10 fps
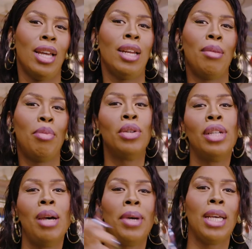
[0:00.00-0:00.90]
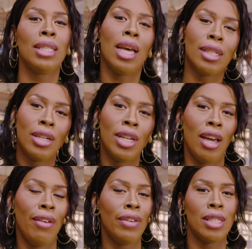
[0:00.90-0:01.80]
and I pulled out my X-Acto
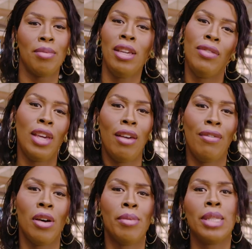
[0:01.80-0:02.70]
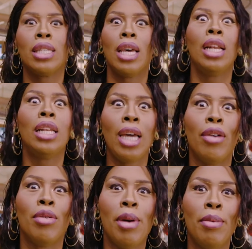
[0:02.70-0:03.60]
knife and some EVA foam and suddenly I
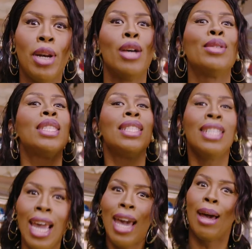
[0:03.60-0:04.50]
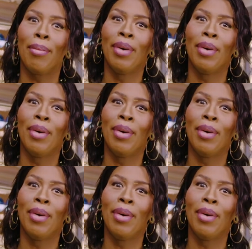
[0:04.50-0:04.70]
remembered, oh snap!